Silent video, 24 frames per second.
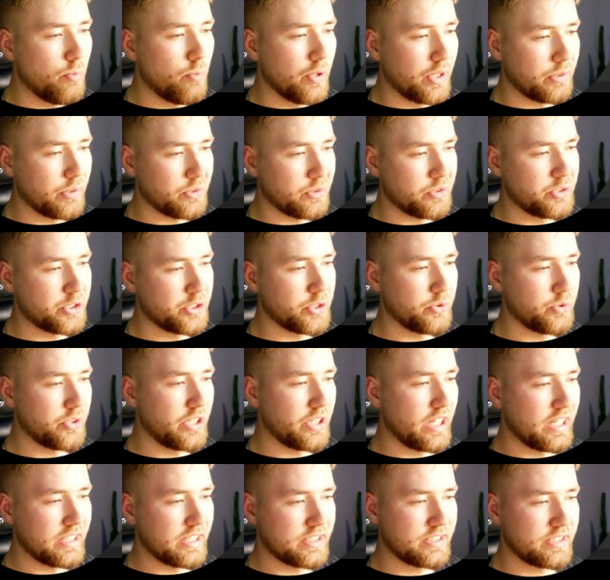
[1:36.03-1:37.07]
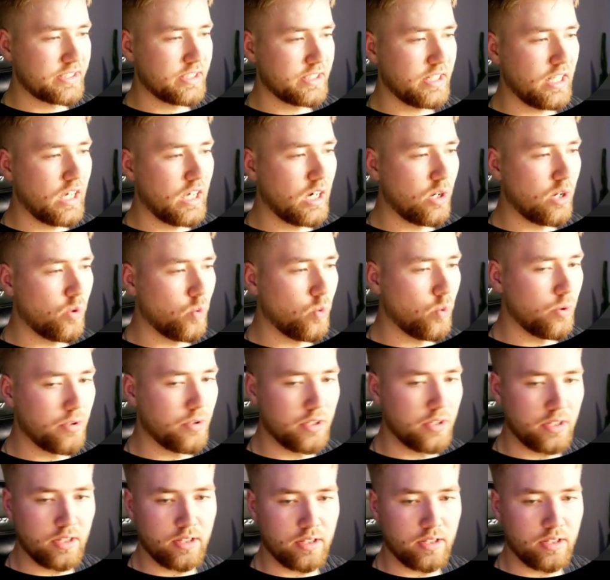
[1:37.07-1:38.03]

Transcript: But I'm going to show you guys how